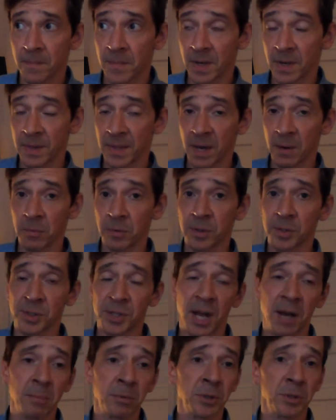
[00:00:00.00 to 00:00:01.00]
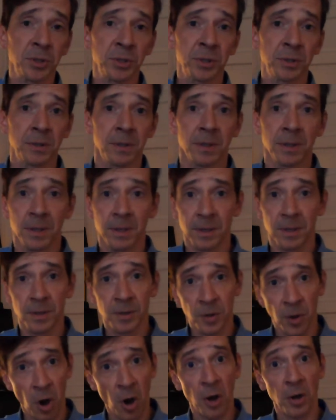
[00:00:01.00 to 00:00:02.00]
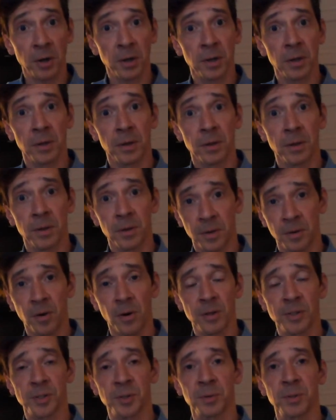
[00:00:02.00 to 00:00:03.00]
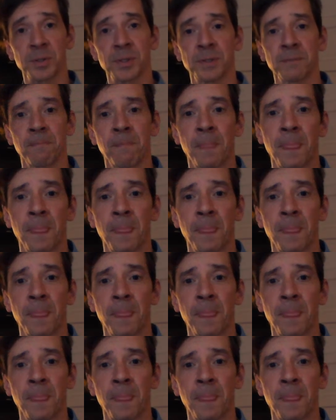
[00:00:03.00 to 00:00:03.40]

And that will establish non-consequence.